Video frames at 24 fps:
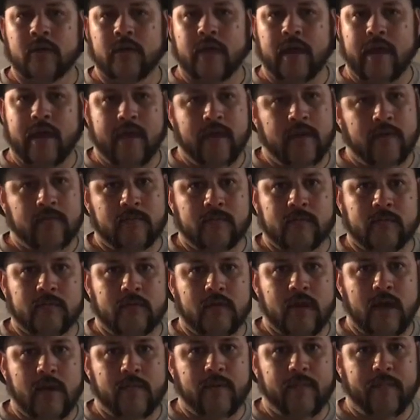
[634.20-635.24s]
Hey,
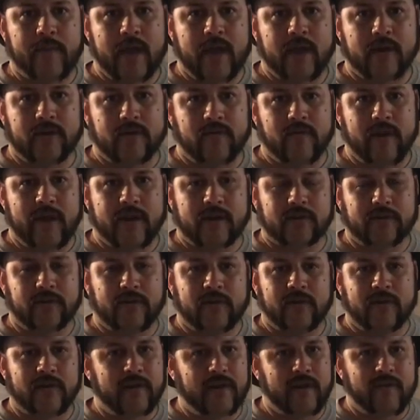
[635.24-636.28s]
I'm a band
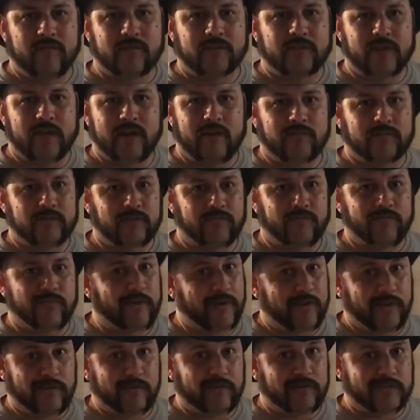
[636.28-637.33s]
director. I never said I was a
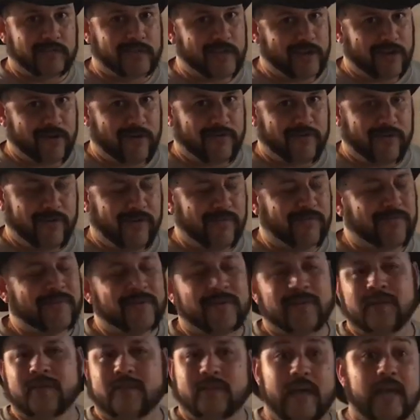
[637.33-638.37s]
pretty good singer, though.
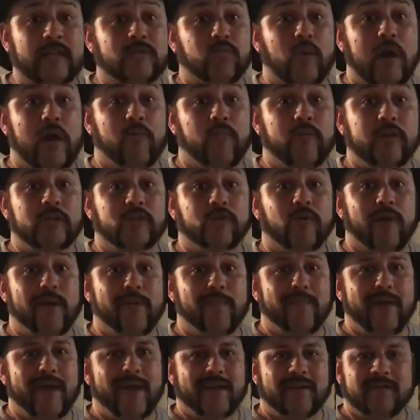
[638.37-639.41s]
That's why we
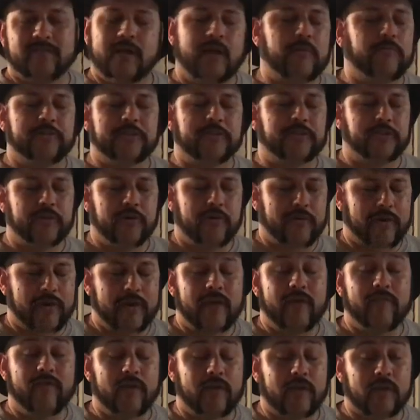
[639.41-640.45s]
joined band. I'm just joking.
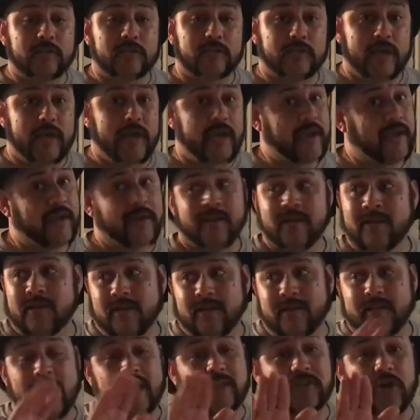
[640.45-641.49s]
If you can sing,
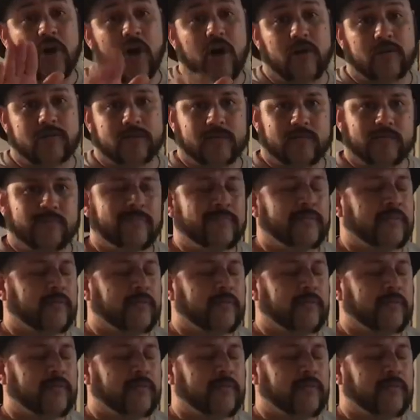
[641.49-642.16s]
that's awesome.